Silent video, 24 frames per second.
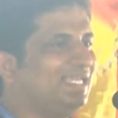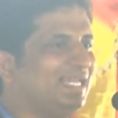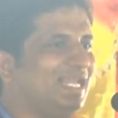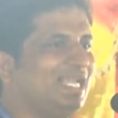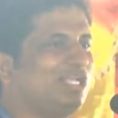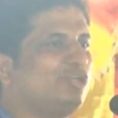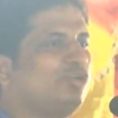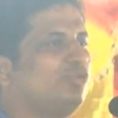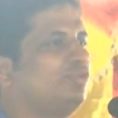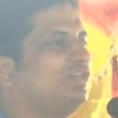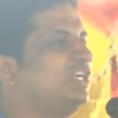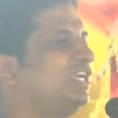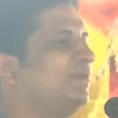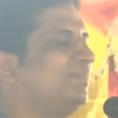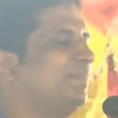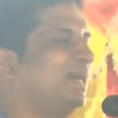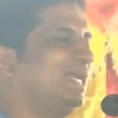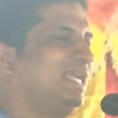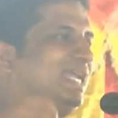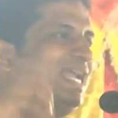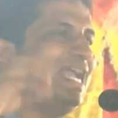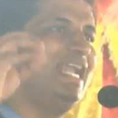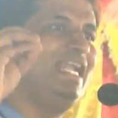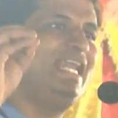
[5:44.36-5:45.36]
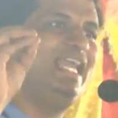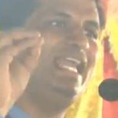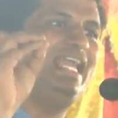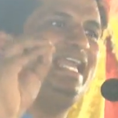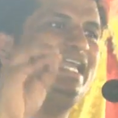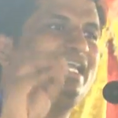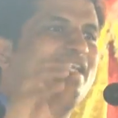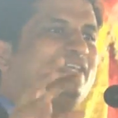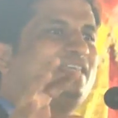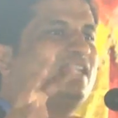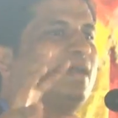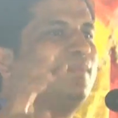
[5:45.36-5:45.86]
recruited by
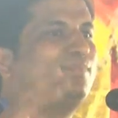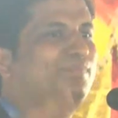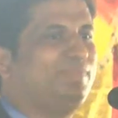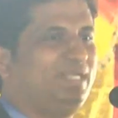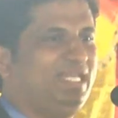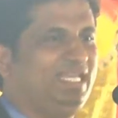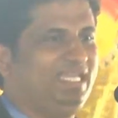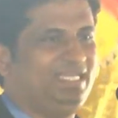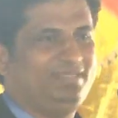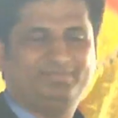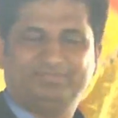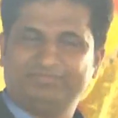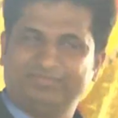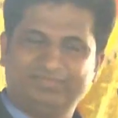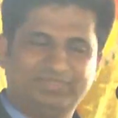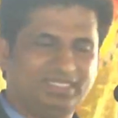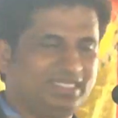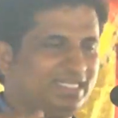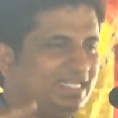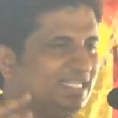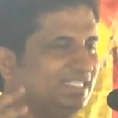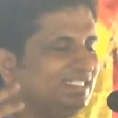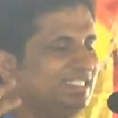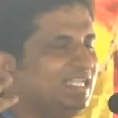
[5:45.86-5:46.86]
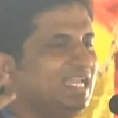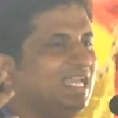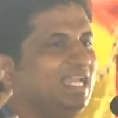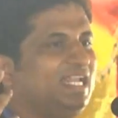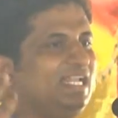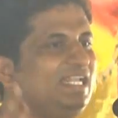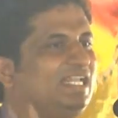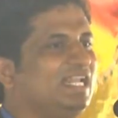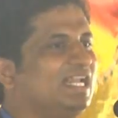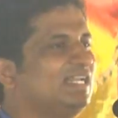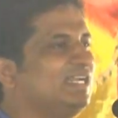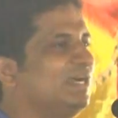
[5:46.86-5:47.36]
any company, let us say
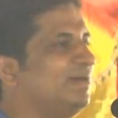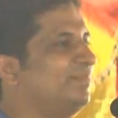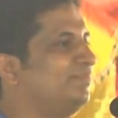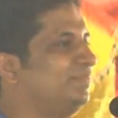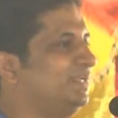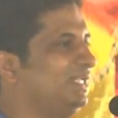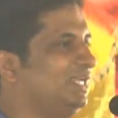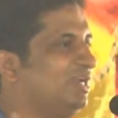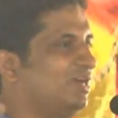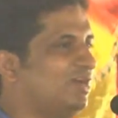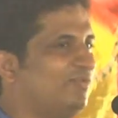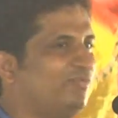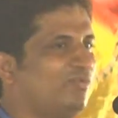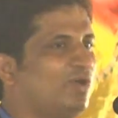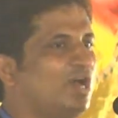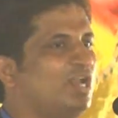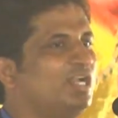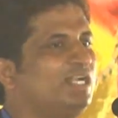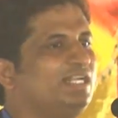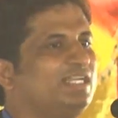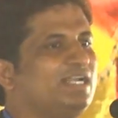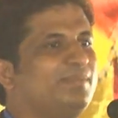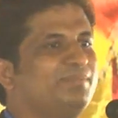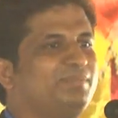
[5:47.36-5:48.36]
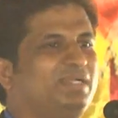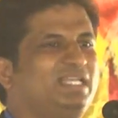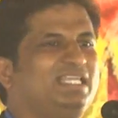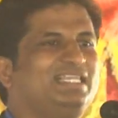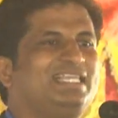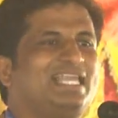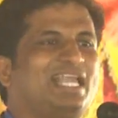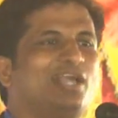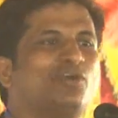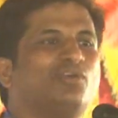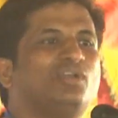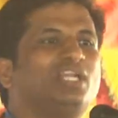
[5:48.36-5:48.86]
Indian company or foreign company,
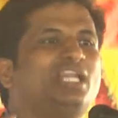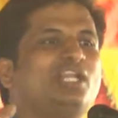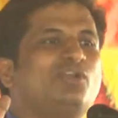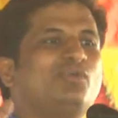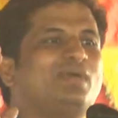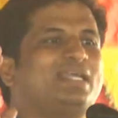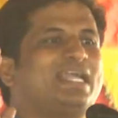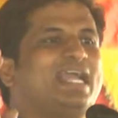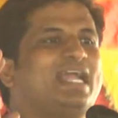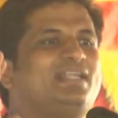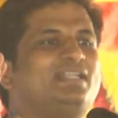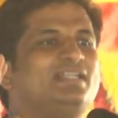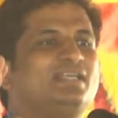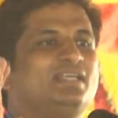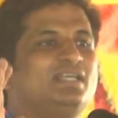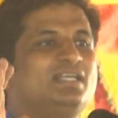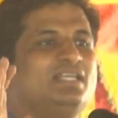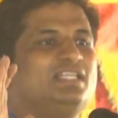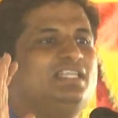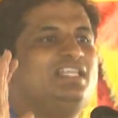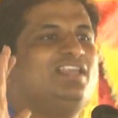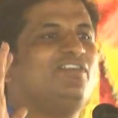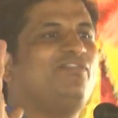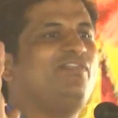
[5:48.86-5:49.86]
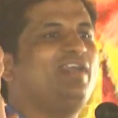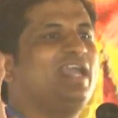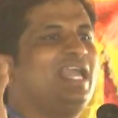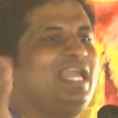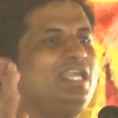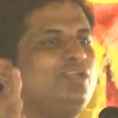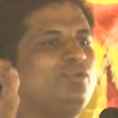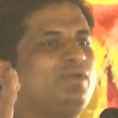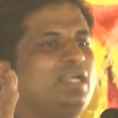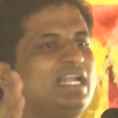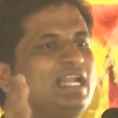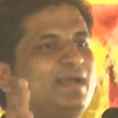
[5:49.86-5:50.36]
they only look at the way
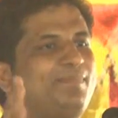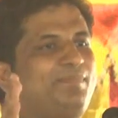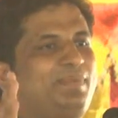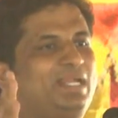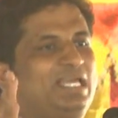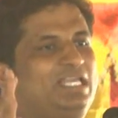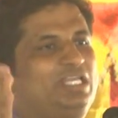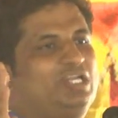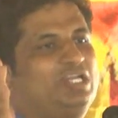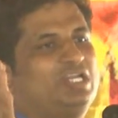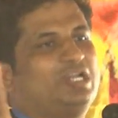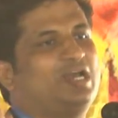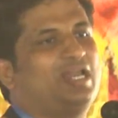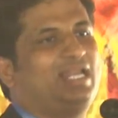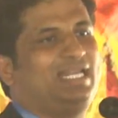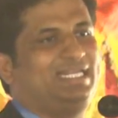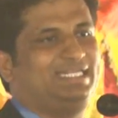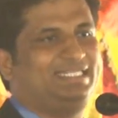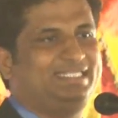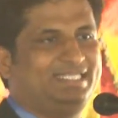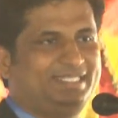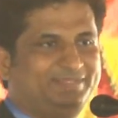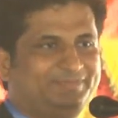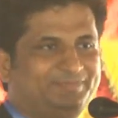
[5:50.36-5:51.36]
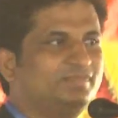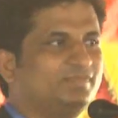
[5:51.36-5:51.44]
you can apply your knowledge.